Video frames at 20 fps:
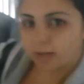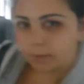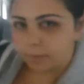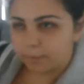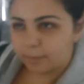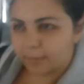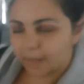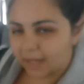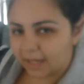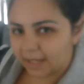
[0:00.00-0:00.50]

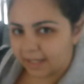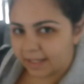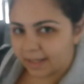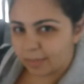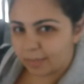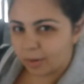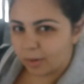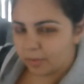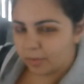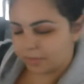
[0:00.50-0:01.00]
My
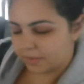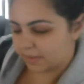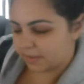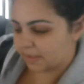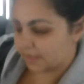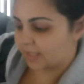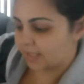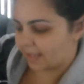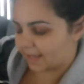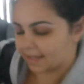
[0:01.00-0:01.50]
appointment
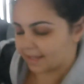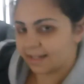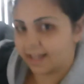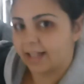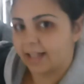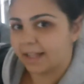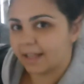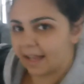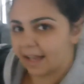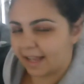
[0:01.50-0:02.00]
was at
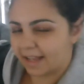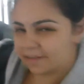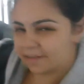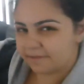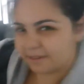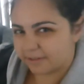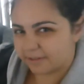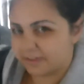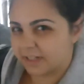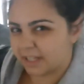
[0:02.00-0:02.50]

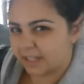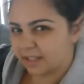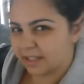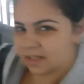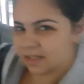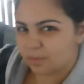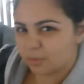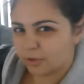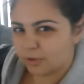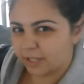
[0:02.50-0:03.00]
8.15
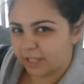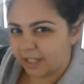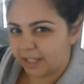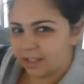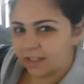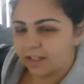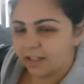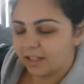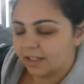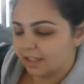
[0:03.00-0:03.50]
this morning,
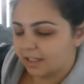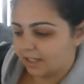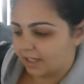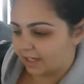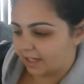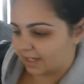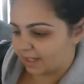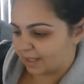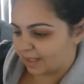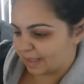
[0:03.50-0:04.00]

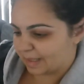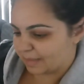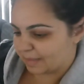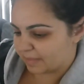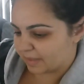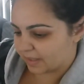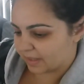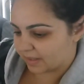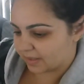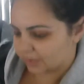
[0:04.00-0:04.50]

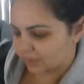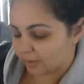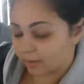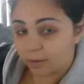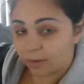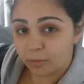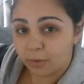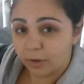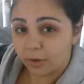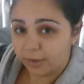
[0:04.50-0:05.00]
um, so I
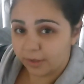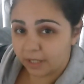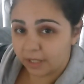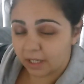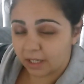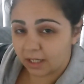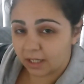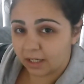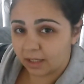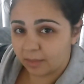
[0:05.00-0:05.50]
woke
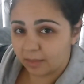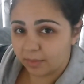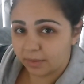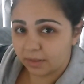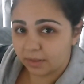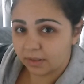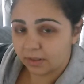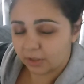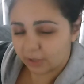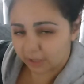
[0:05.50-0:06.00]
up,
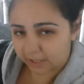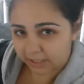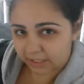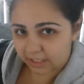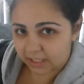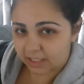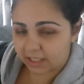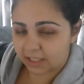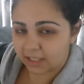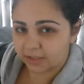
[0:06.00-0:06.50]
got in the
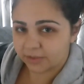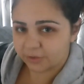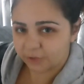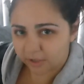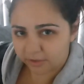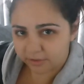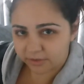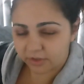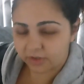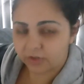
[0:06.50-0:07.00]
car,
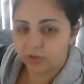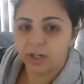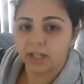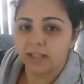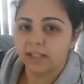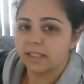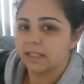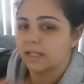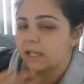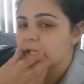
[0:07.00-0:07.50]
drove to the
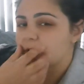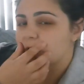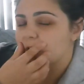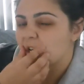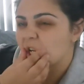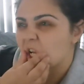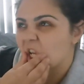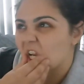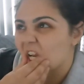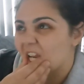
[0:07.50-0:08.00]
train
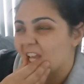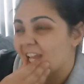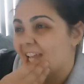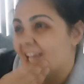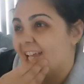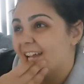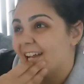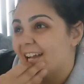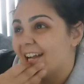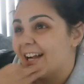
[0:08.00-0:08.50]
station,
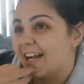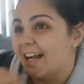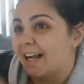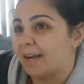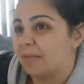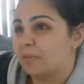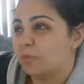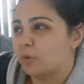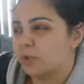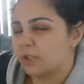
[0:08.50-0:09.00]

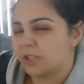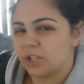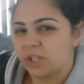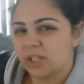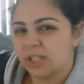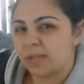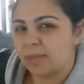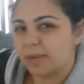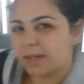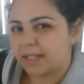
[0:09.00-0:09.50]
um, was
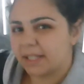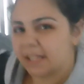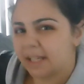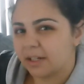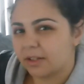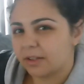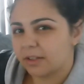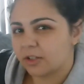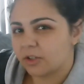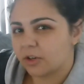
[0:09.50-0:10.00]
just about to get
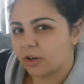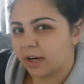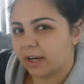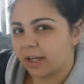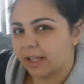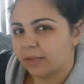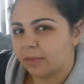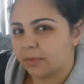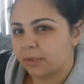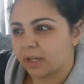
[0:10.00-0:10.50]
on the
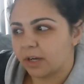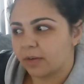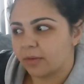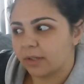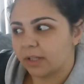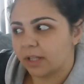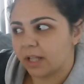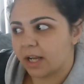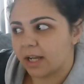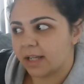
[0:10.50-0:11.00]
train when I
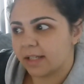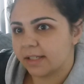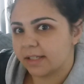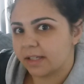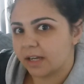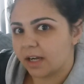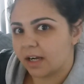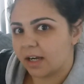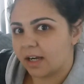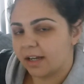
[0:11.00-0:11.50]
realised
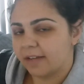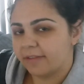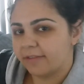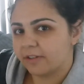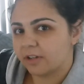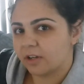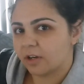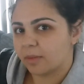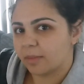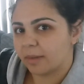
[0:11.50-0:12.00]
I
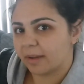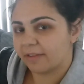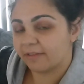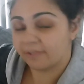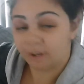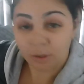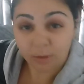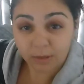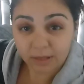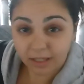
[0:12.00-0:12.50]
forgot my
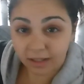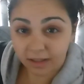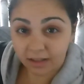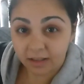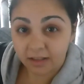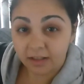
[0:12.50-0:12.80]
folder.